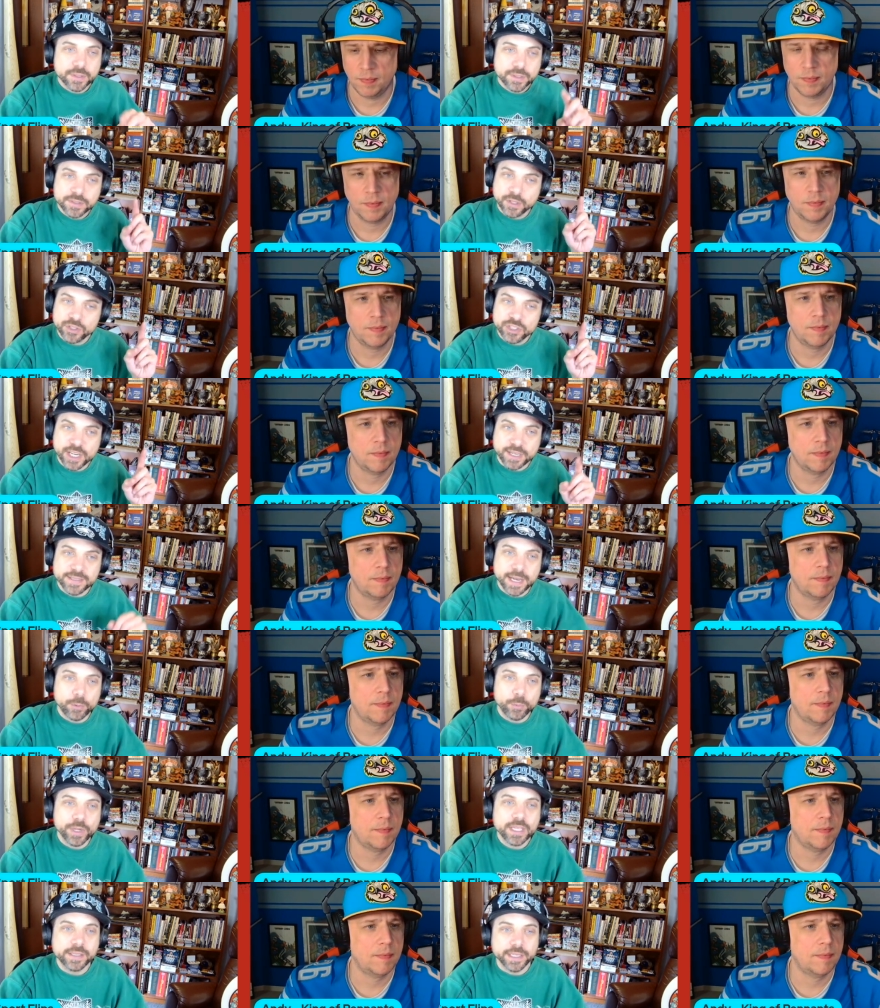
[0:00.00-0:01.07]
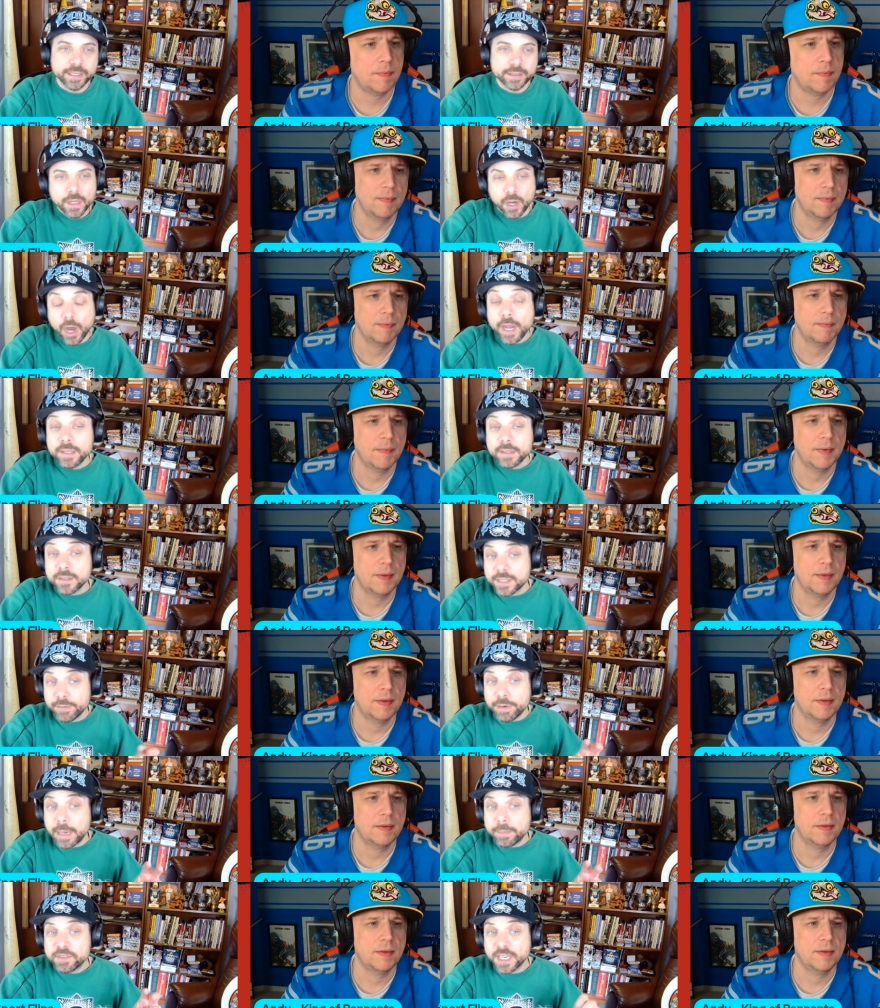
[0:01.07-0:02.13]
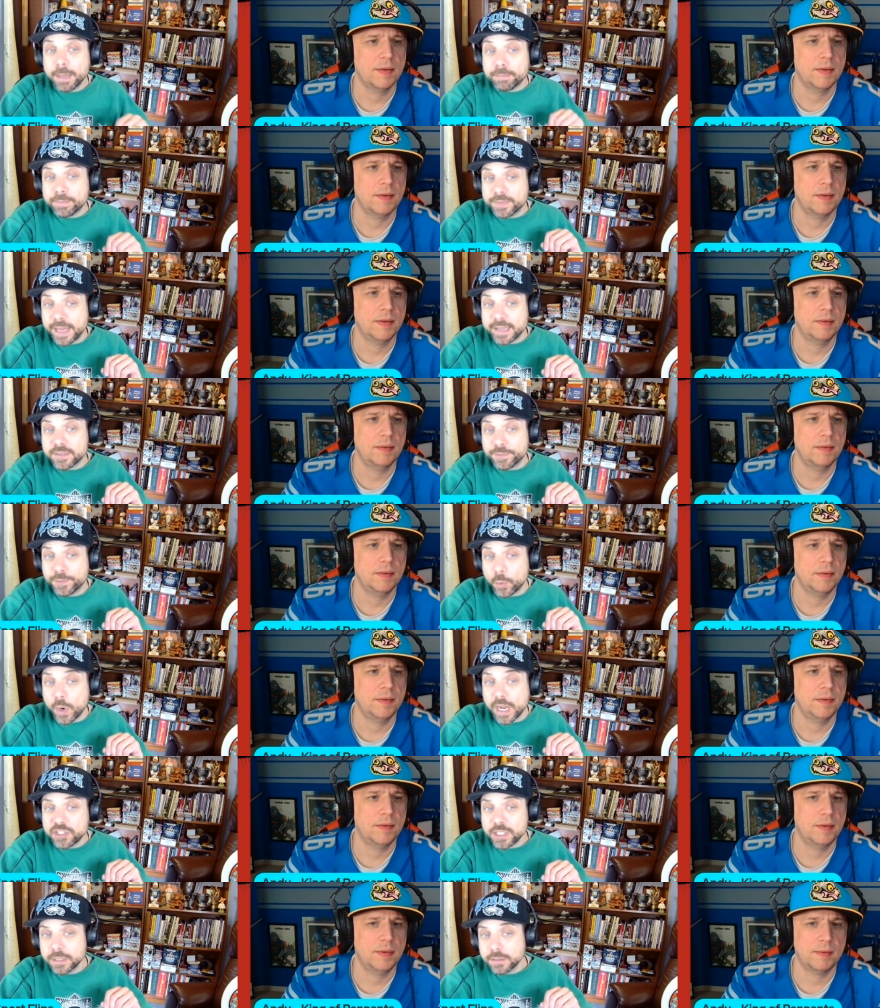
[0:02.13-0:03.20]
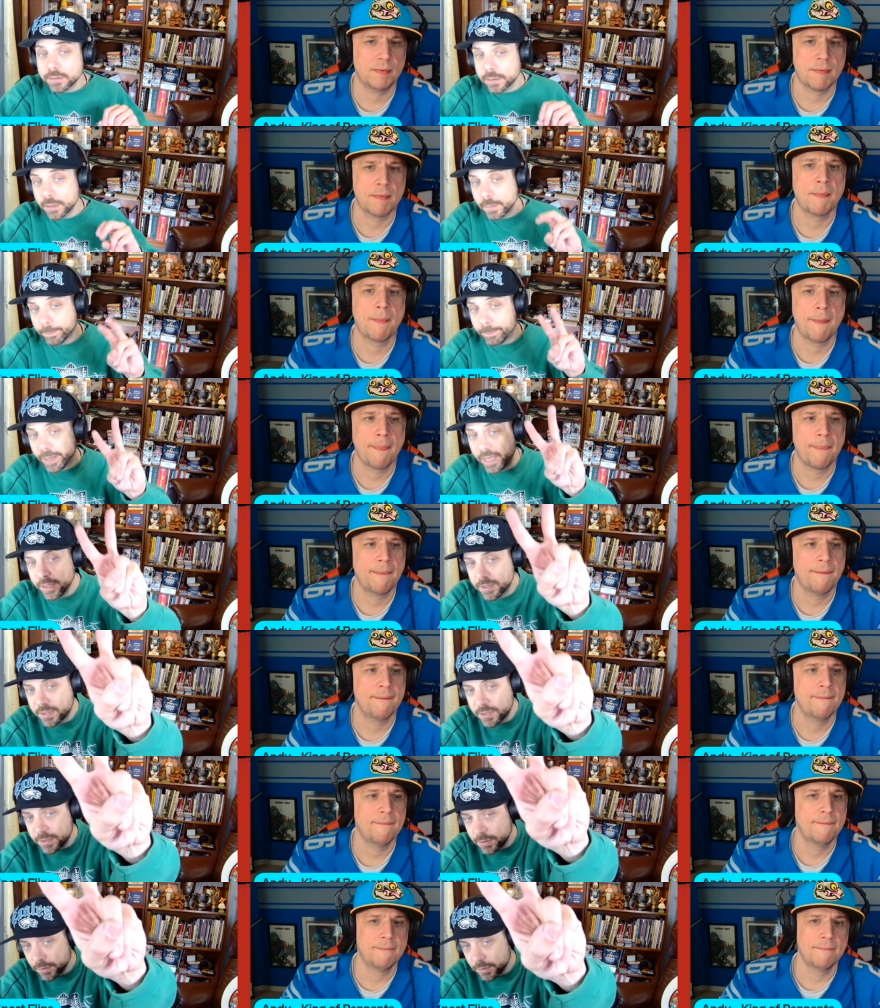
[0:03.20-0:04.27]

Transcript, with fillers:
Speaker 1: So check us out weekly. All right. So that wraps it up. Thanks for watching. Peace.